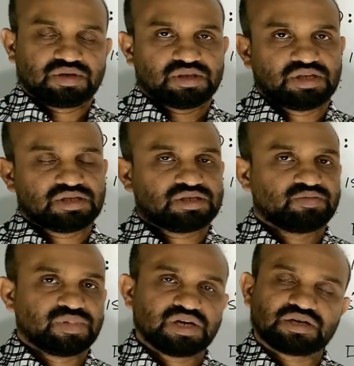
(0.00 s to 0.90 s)
This
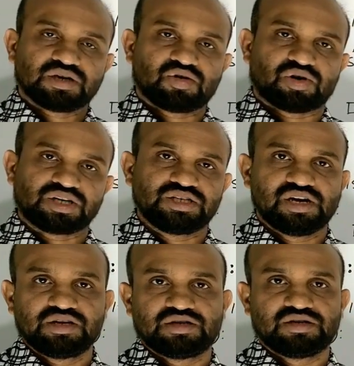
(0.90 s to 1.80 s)
matter
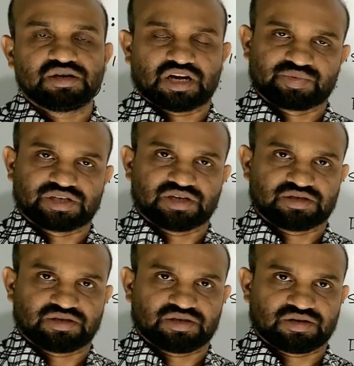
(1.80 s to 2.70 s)
originated
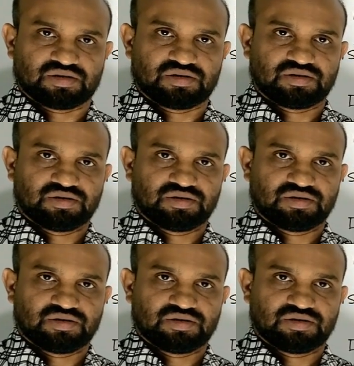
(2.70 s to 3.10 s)
hybridization.